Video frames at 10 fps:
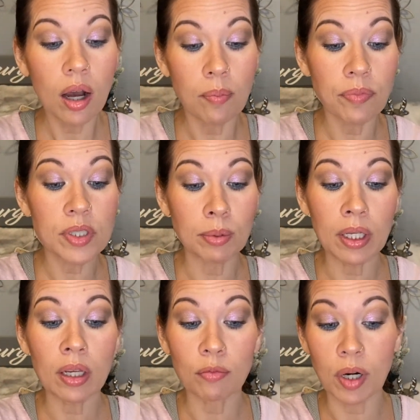Speaking
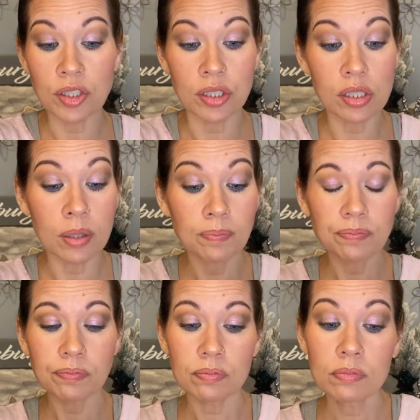of brushes,
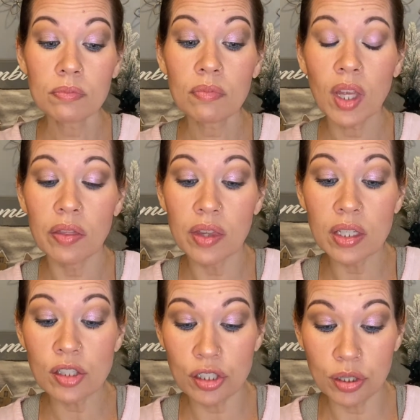
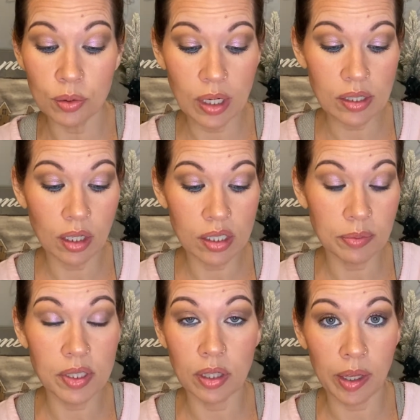these 2 SLS
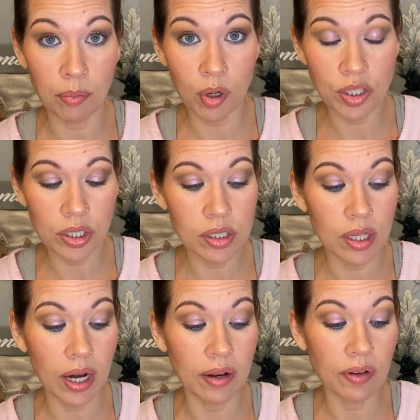Miscellaneous brushes that
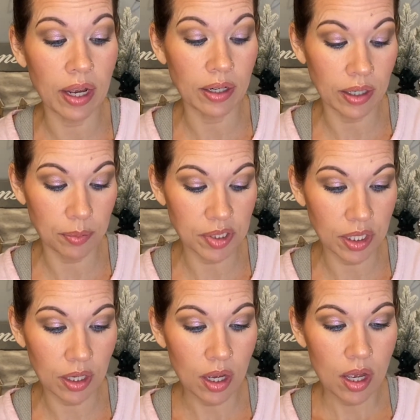I've gotten in Ipsy,
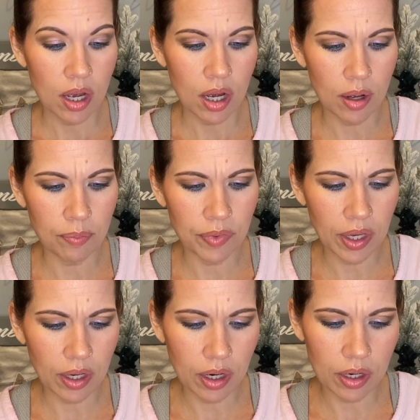they
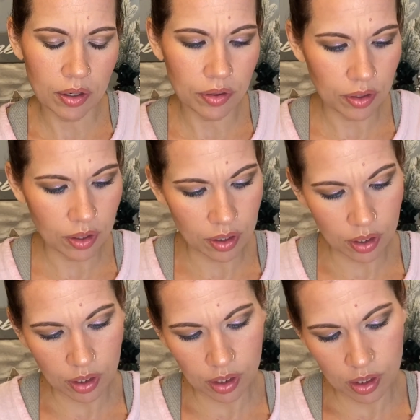are
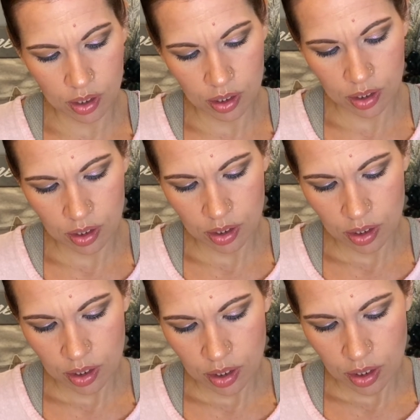the
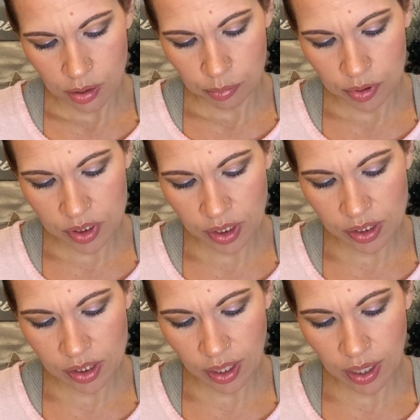Precise
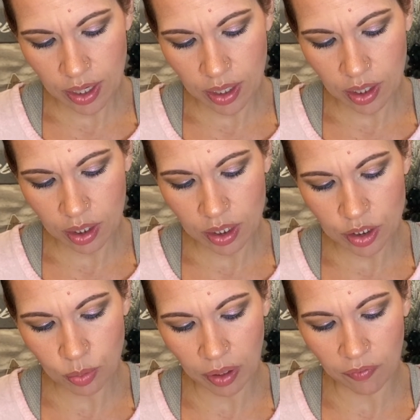Eye
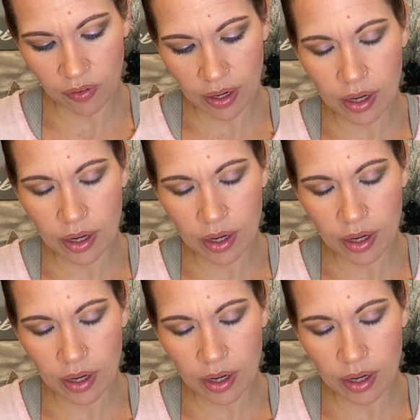E25,